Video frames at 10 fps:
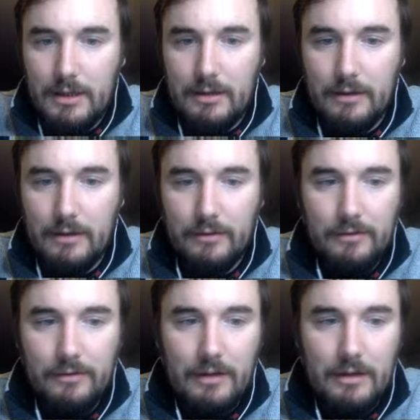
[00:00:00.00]
Alright, so
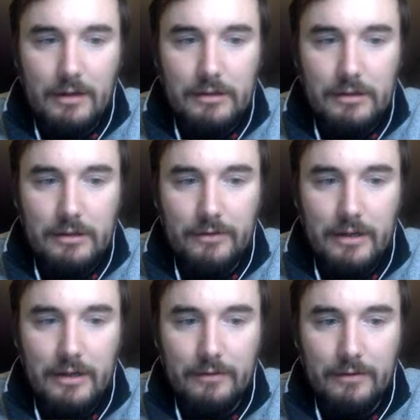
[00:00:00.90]
let's see, a close
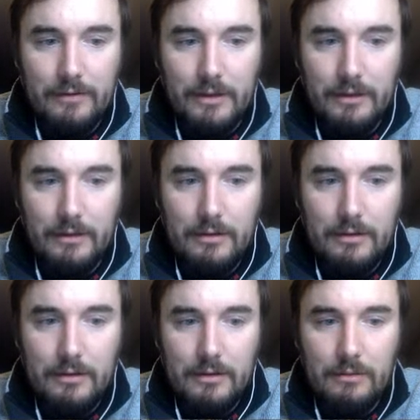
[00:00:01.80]
cousin
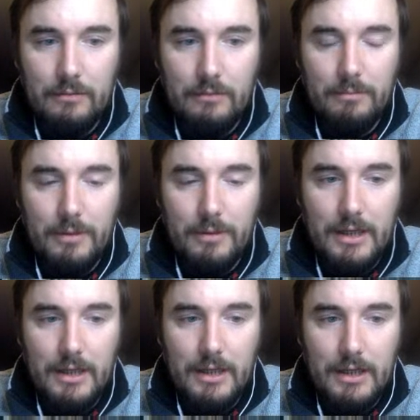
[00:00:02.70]
would
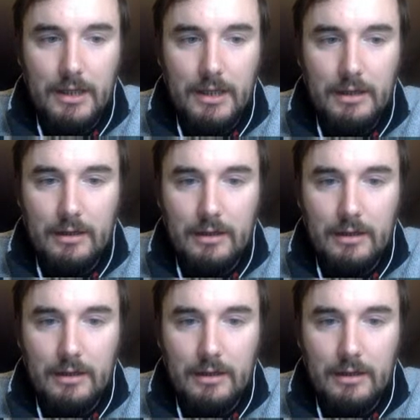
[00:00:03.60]
be...